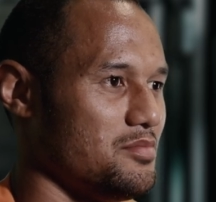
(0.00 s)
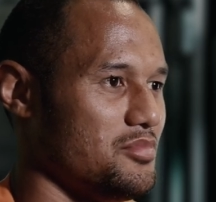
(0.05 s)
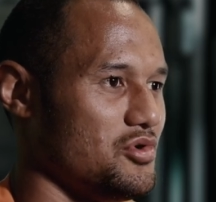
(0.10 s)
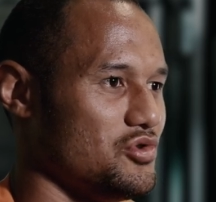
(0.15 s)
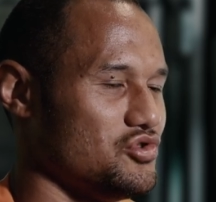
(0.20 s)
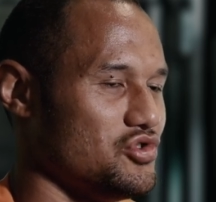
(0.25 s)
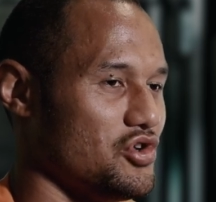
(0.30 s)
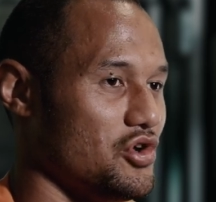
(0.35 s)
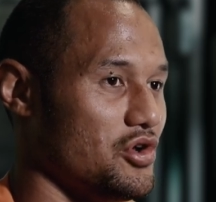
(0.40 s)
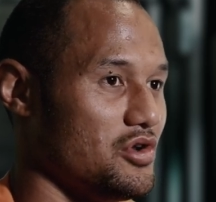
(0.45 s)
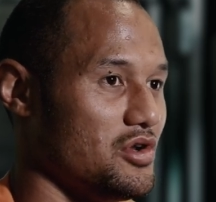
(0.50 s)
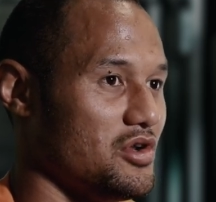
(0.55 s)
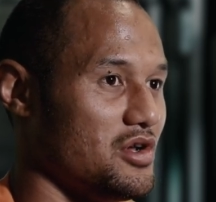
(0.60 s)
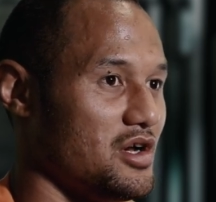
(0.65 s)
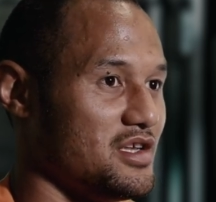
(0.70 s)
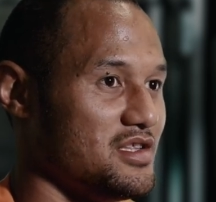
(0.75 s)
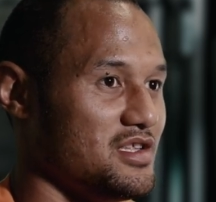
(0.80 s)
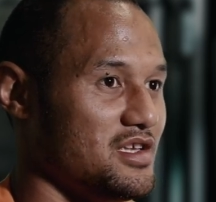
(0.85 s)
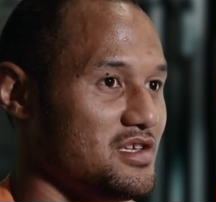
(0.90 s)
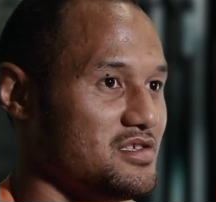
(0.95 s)
build your own
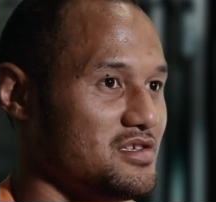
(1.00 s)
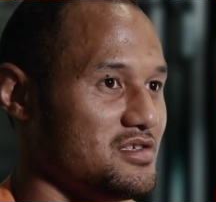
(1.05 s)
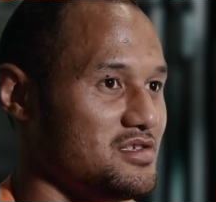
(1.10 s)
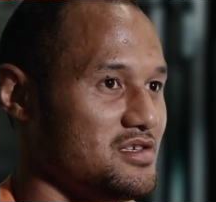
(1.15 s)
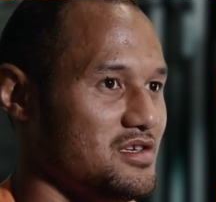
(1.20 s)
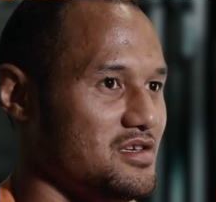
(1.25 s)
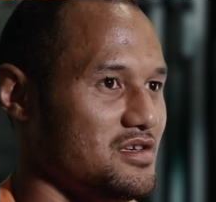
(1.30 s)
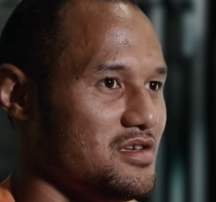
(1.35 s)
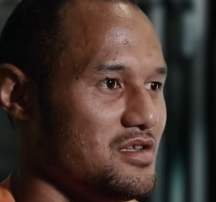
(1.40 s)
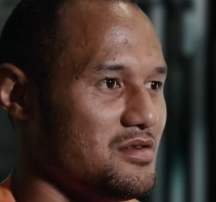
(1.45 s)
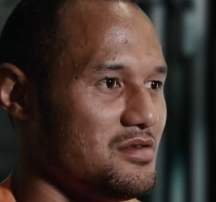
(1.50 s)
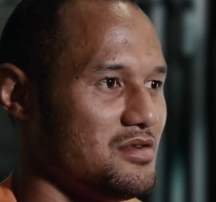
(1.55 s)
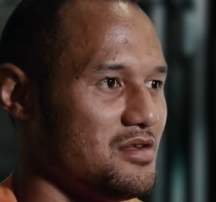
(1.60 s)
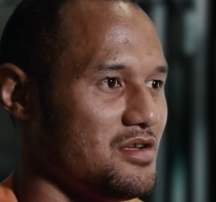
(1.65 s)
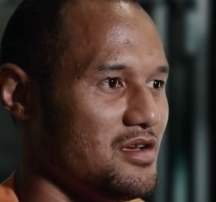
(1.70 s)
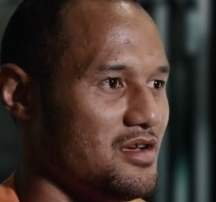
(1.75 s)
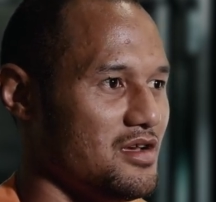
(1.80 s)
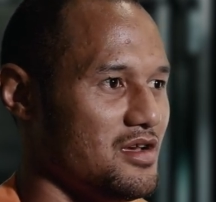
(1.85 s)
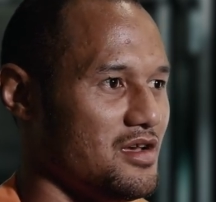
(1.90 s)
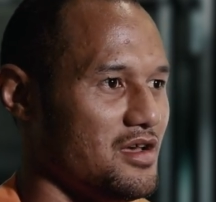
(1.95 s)
identity, and
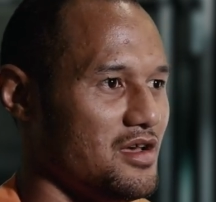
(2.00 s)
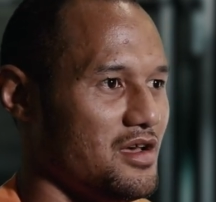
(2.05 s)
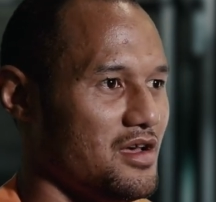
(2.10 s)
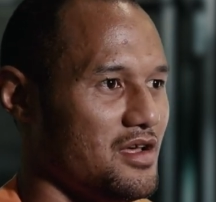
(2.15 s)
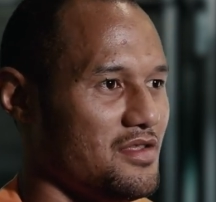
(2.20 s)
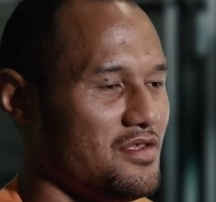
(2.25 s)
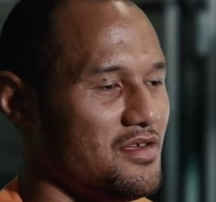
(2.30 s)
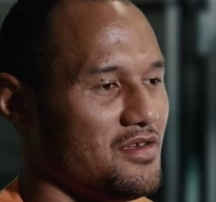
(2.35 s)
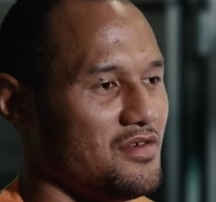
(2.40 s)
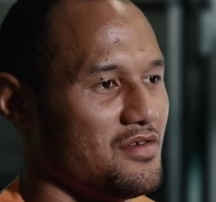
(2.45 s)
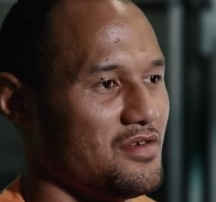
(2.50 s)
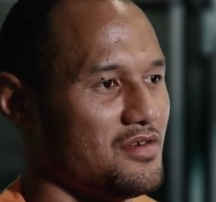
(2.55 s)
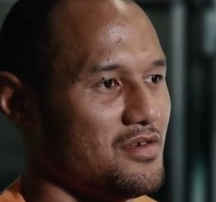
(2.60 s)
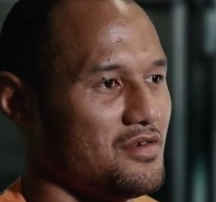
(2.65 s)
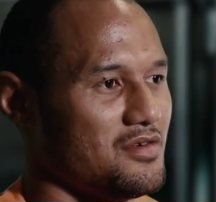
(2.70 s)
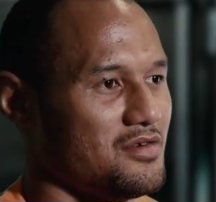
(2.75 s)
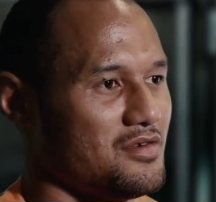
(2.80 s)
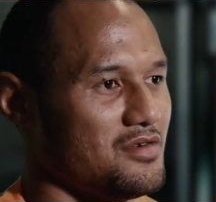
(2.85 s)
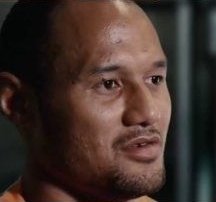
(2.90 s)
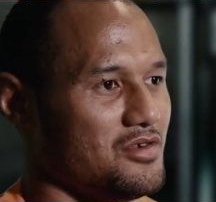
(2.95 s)
I think
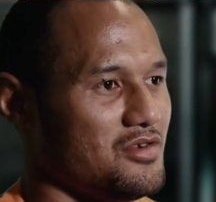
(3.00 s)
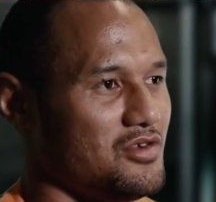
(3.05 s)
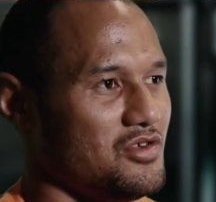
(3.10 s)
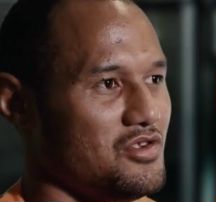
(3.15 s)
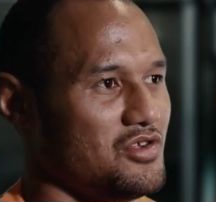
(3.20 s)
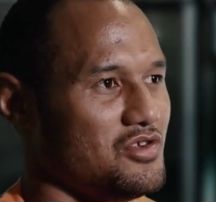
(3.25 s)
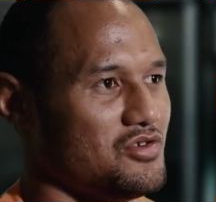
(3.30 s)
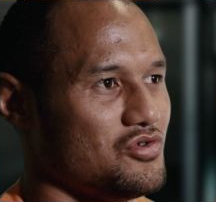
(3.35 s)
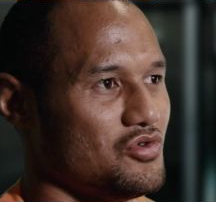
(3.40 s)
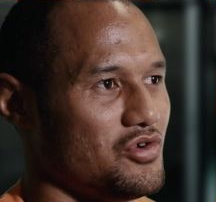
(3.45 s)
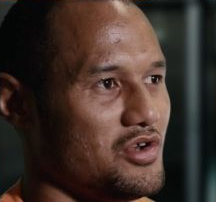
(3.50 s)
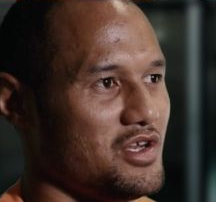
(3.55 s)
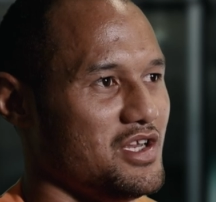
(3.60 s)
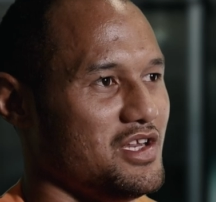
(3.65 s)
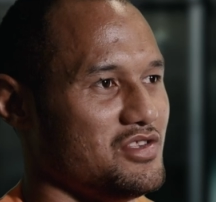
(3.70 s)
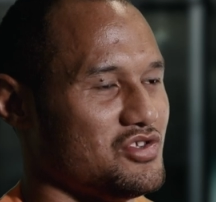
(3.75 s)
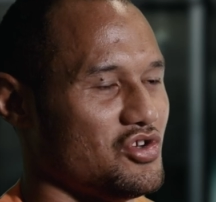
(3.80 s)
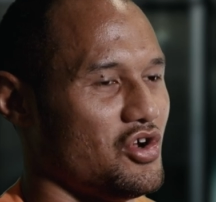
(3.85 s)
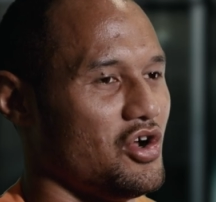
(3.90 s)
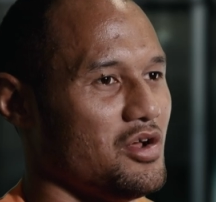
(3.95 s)
you sort of
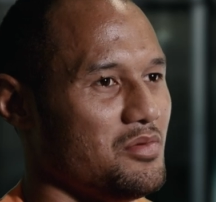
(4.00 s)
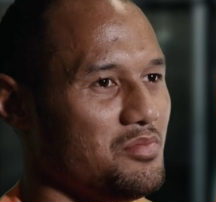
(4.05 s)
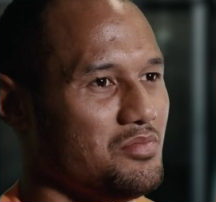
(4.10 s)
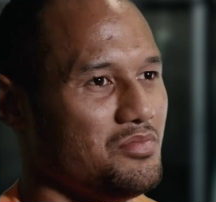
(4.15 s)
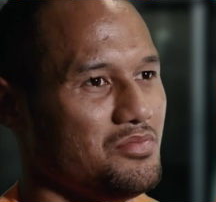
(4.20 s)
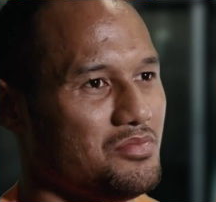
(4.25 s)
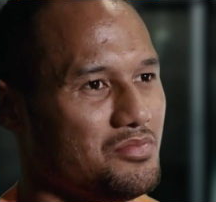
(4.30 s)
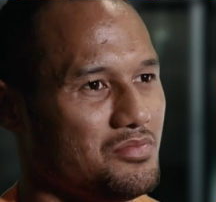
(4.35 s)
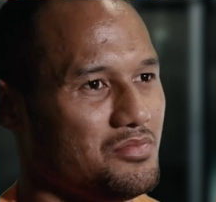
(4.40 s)
need time.